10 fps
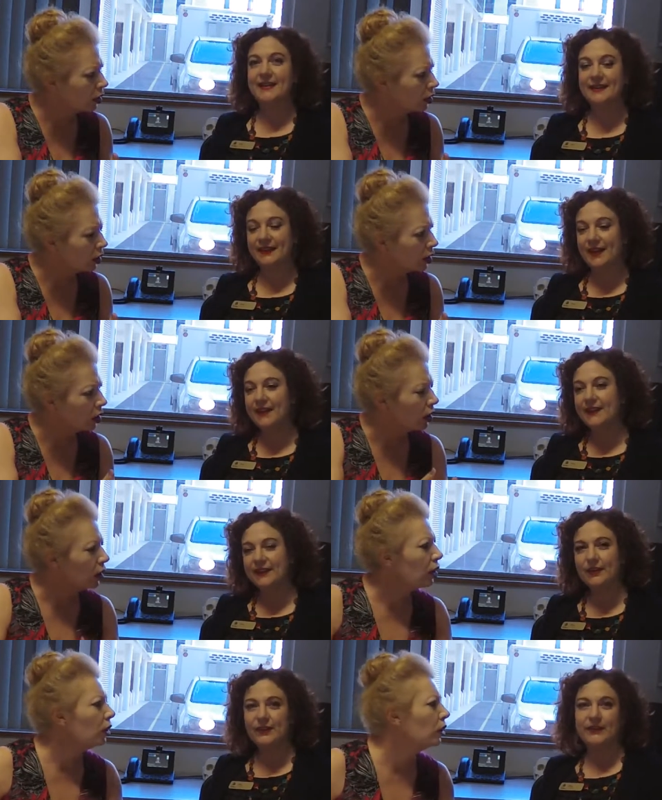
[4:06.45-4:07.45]
Speaker 1: there's
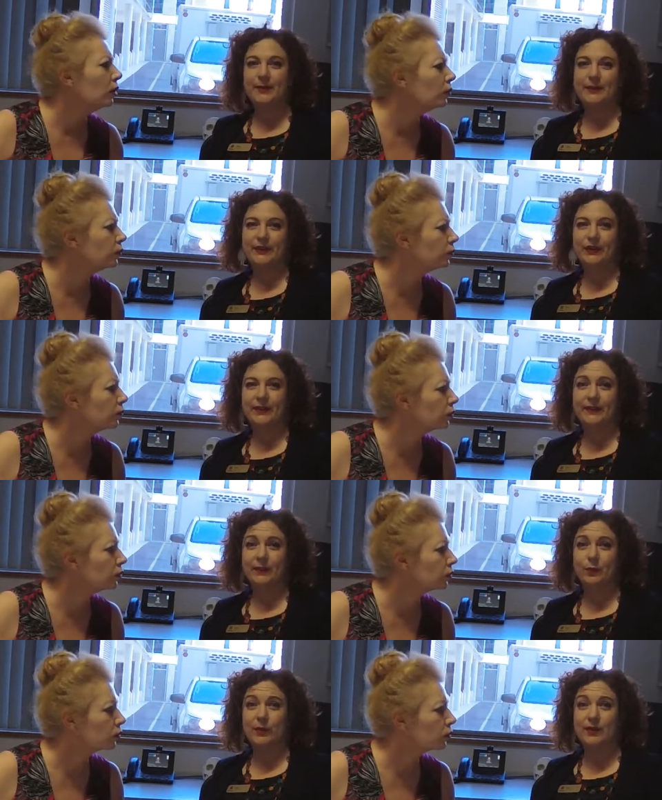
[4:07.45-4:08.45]
there's a lot of tips and
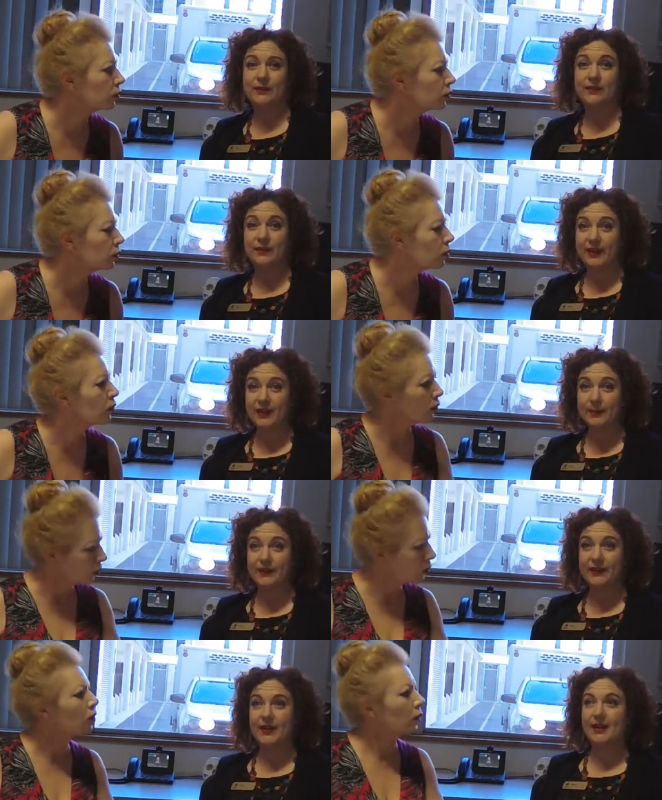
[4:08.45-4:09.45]
tricks that we've
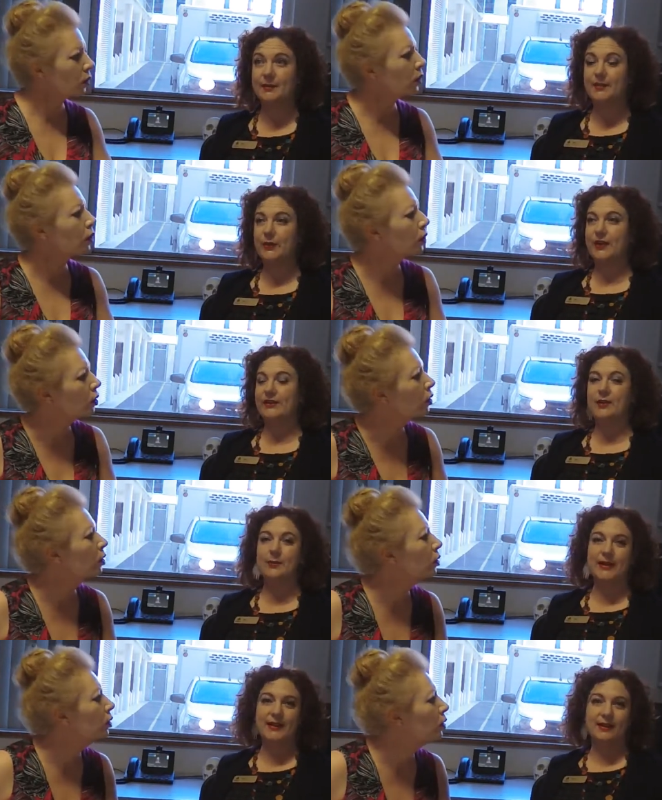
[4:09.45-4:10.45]
developed um, to
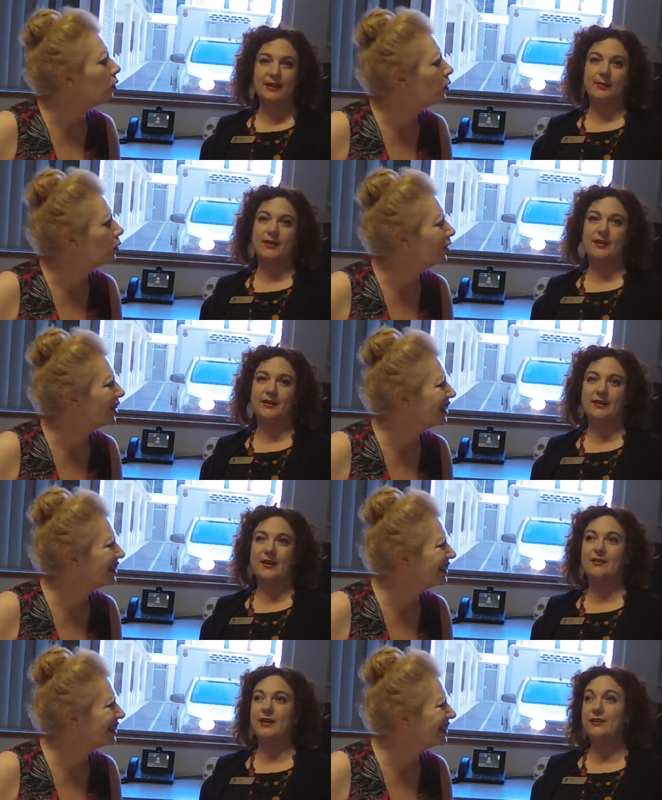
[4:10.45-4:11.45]
actually be a librarian.
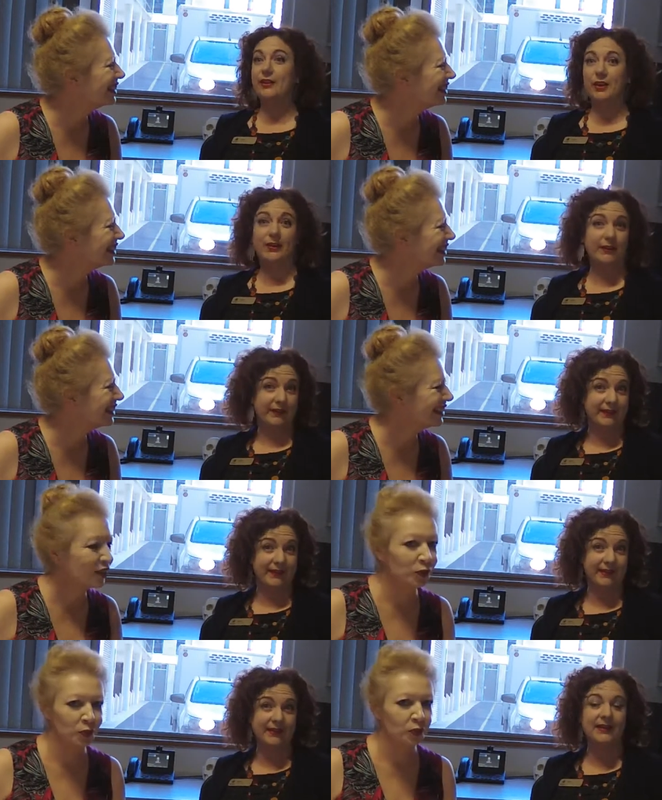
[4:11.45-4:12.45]
You have to undergo a lot of
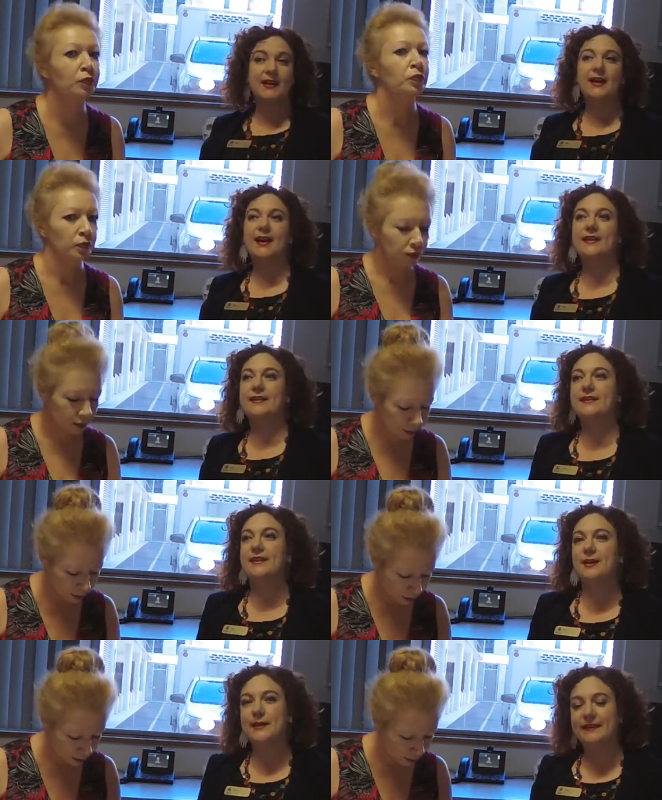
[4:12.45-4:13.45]
study, and
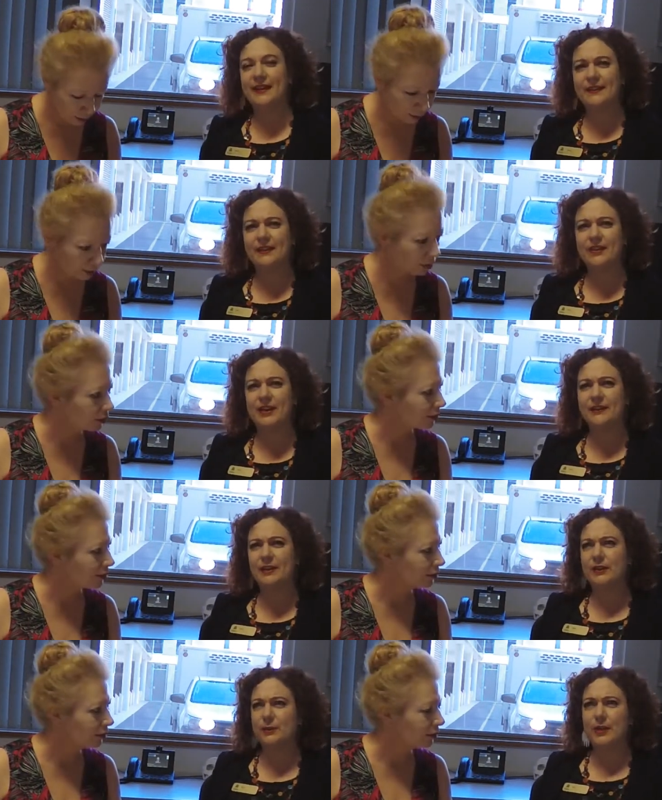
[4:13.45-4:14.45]
it's um, in South Australia.
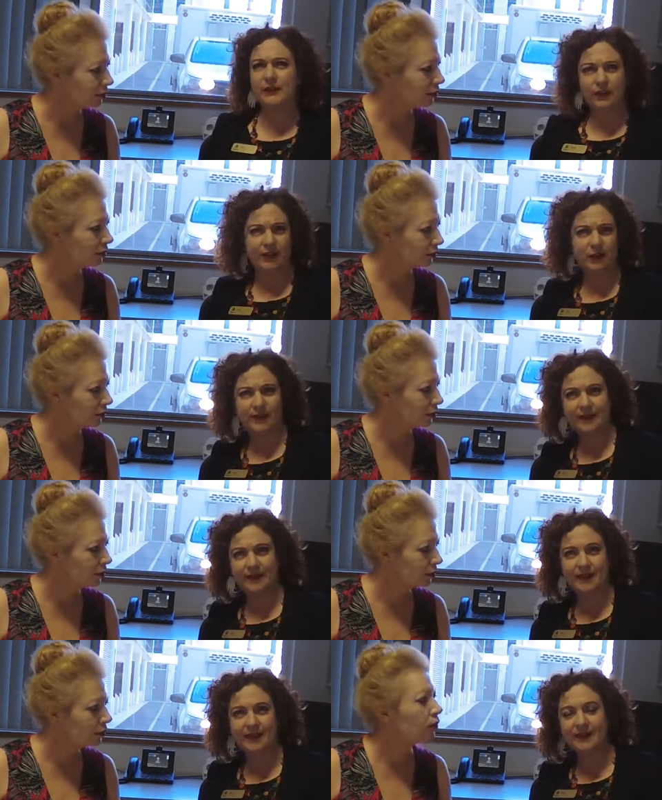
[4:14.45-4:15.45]
It's a lot of postgraduate
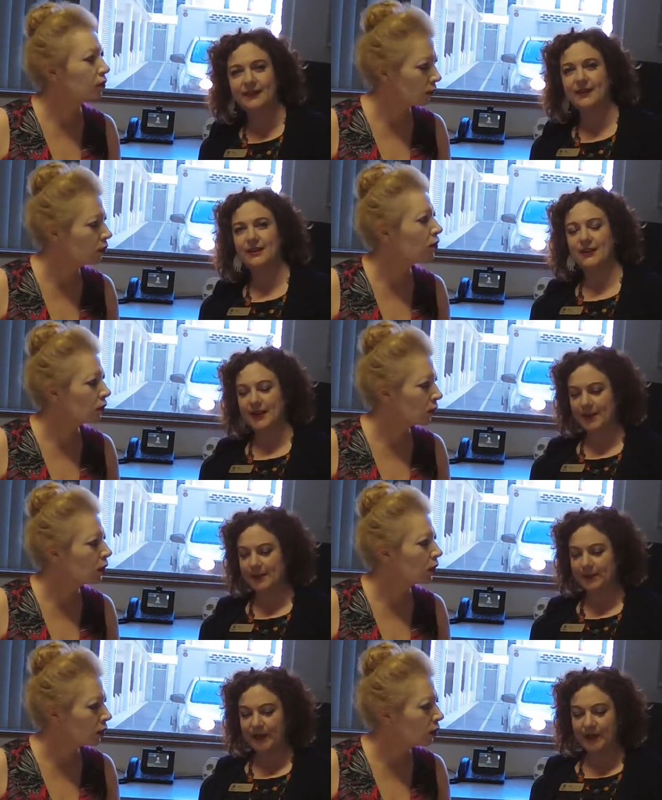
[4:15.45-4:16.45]
studies. So
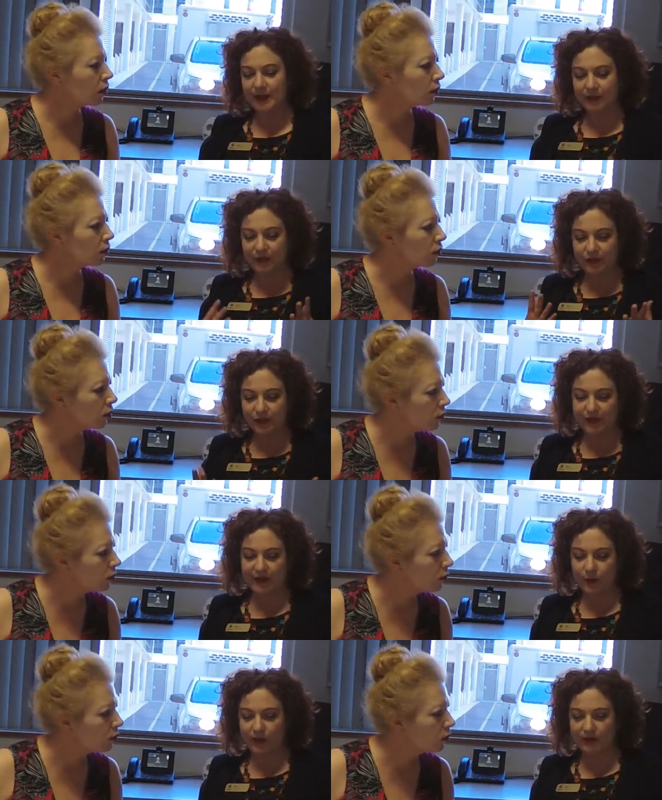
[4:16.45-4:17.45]
um, to do
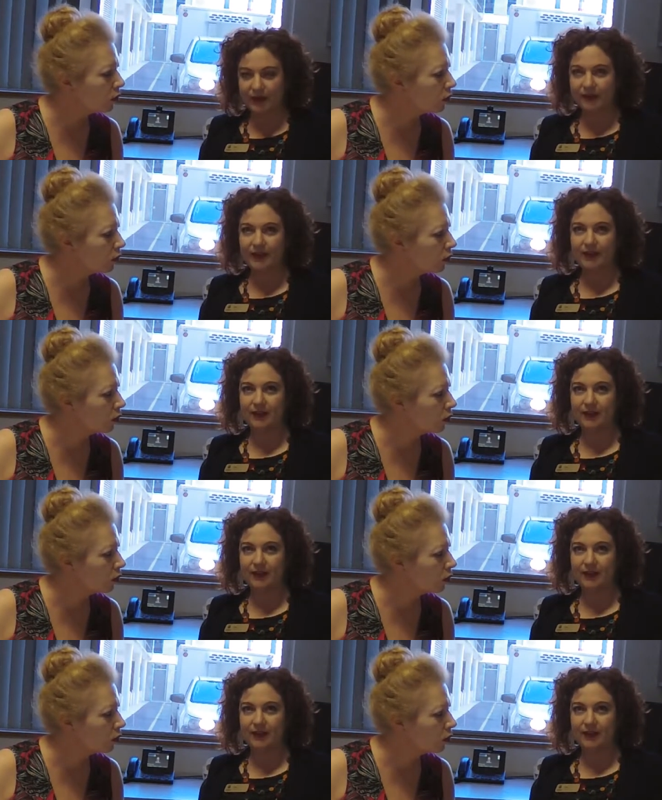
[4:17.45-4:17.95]
that, we've actually